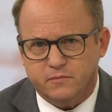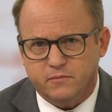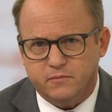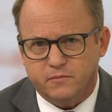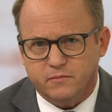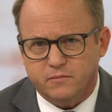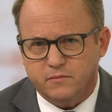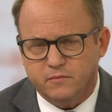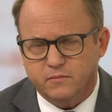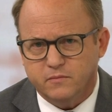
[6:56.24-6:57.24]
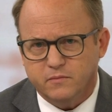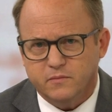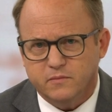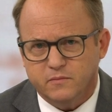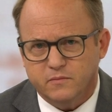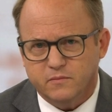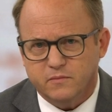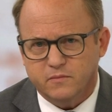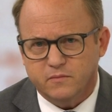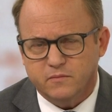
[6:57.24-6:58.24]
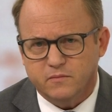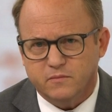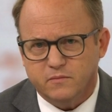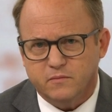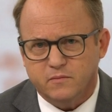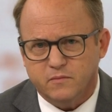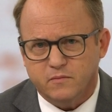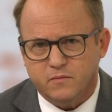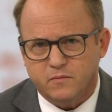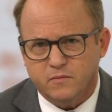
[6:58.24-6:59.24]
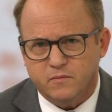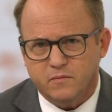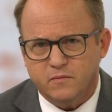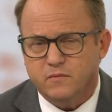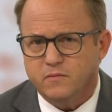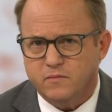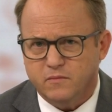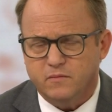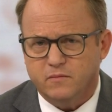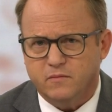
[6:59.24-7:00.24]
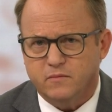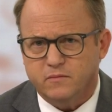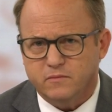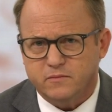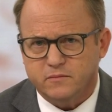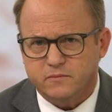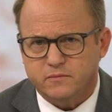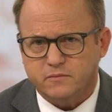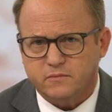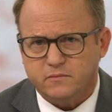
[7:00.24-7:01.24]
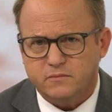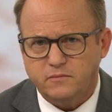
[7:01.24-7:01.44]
The person shown says nothing.